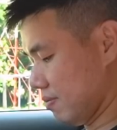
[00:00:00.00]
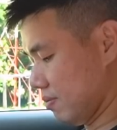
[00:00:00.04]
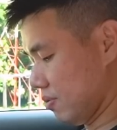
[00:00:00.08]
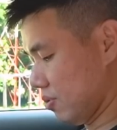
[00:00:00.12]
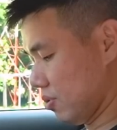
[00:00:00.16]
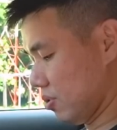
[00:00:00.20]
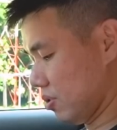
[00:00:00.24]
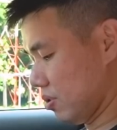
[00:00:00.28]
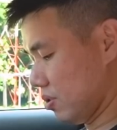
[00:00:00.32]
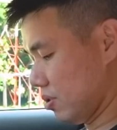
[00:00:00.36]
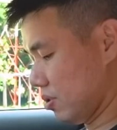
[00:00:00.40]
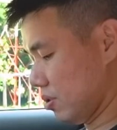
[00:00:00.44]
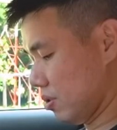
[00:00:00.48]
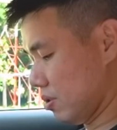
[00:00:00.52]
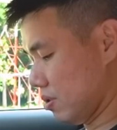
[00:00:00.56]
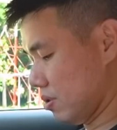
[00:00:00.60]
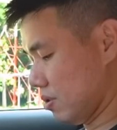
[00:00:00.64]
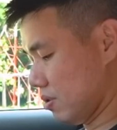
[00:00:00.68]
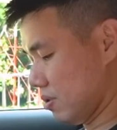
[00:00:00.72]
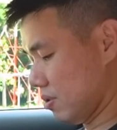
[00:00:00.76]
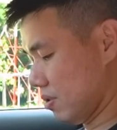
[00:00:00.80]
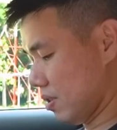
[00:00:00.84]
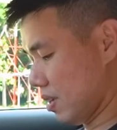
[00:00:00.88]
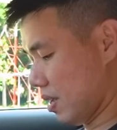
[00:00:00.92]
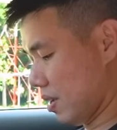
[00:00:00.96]

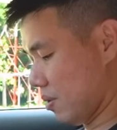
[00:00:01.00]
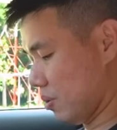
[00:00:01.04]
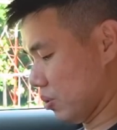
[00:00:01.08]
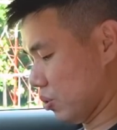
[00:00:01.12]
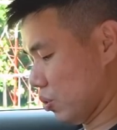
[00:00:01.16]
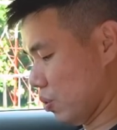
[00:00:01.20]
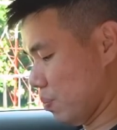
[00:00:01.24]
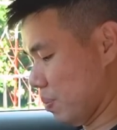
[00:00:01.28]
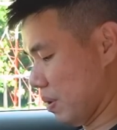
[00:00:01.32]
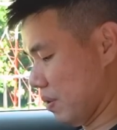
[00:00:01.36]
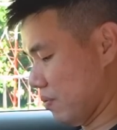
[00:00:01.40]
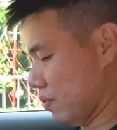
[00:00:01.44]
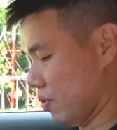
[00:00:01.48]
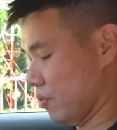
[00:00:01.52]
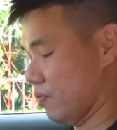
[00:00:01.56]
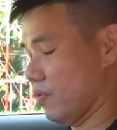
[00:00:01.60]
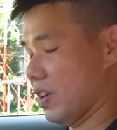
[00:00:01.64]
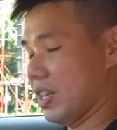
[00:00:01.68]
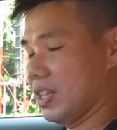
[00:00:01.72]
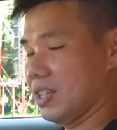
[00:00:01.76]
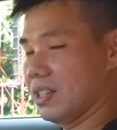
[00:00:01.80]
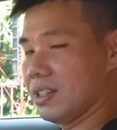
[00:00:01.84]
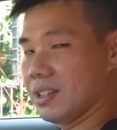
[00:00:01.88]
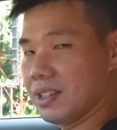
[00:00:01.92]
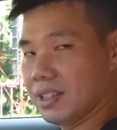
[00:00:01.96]
So I was hoping for
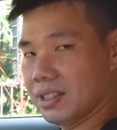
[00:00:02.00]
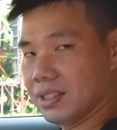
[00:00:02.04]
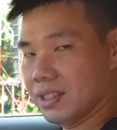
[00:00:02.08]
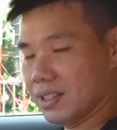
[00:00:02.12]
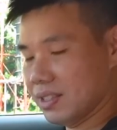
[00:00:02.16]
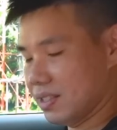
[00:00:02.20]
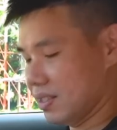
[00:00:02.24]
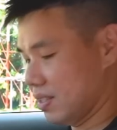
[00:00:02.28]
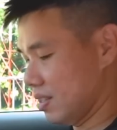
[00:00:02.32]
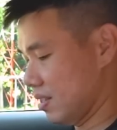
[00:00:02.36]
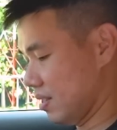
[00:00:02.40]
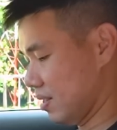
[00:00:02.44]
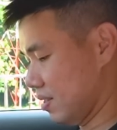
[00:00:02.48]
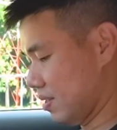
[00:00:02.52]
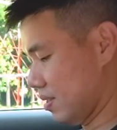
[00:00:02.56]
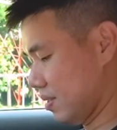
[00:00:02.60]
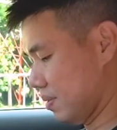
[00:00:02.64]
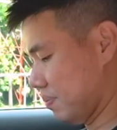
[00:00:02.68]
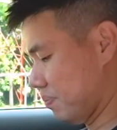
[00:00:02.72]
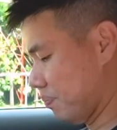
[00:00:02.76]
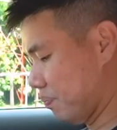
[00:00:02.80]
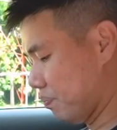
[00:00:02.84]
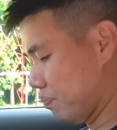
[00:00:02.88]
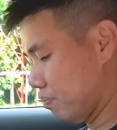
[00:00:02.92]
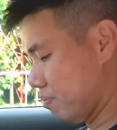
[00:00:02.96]
ventilated seats.
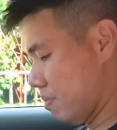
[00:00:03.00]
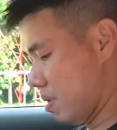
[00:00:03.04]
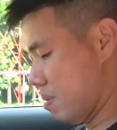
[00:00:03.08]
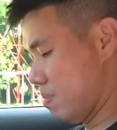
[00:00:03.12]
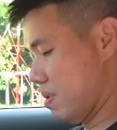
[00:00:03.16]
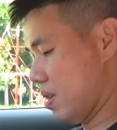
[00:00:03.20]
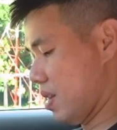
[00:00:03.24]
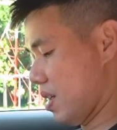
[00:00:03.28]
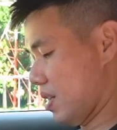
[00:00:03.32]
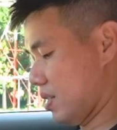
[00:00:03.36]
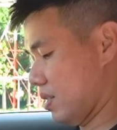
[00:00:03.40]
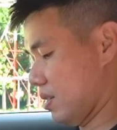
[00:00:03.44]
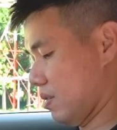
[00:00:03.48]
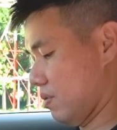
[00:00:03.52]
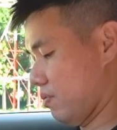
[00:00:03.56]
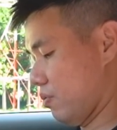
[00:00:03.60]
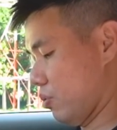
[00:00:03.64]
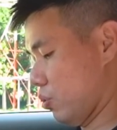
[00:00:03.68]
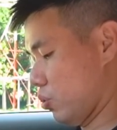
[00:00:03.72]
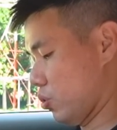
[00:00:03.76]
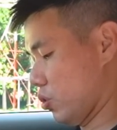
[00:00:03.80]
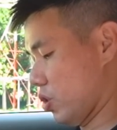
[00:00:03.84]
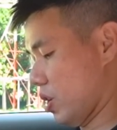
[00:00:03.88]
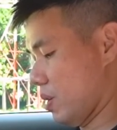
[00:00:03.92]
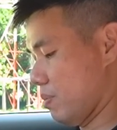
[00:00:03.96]
Maybe that's a
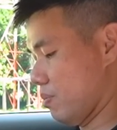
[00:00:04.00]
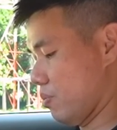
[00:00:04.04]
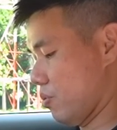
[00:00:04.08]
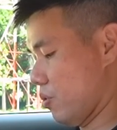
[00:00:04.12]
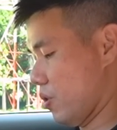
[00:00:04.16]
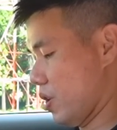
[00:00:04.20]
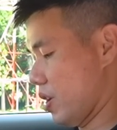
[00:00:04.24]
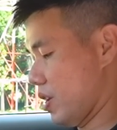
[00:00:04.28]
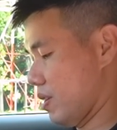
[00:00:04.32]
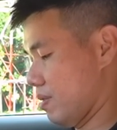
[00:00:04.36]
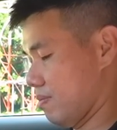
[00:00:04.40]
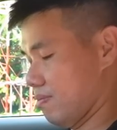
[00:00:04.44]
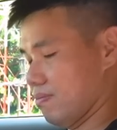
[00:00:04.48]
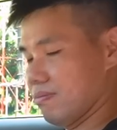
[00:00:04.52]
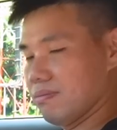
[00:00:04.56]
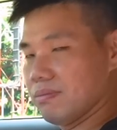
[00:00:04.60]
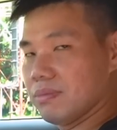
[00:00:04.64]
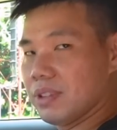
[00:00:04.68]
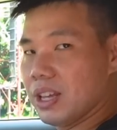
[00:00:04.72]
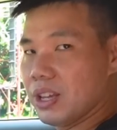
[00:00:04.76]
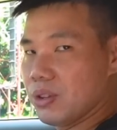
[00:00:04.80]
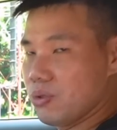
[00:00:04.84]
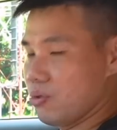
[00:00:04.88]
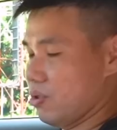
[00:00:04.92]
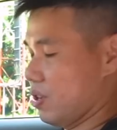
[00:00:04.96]
future upgrade
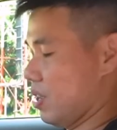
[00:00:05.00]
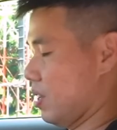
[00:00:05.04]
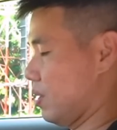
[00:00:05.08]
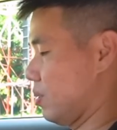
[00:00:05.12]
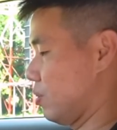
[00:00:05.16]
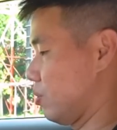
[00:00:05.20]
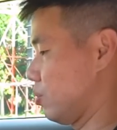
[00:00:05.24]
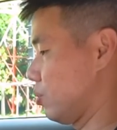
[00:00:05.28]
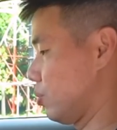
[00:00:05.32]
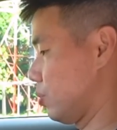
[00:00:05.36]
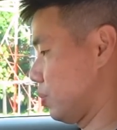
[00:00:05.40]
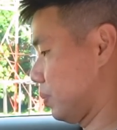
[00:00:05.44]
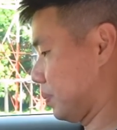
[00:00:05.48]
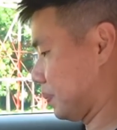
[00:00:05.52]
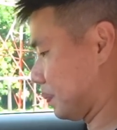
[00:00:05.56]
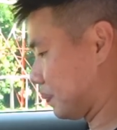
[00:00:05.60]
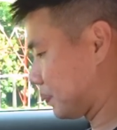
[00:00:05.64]
that you can do.